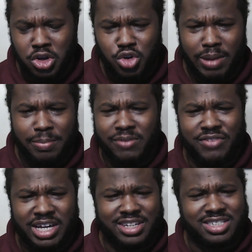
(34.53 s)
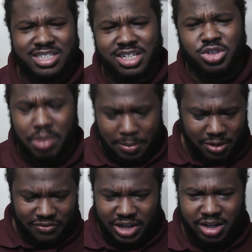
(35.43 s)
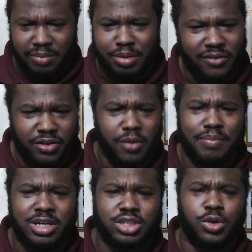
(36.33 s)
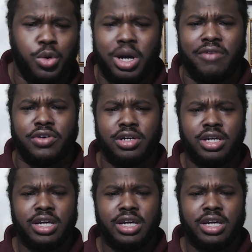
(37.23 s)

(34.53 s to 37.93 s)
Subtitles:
You might be a fan of the Steelers. You might be a fan of the Buffalo Bills or whoever.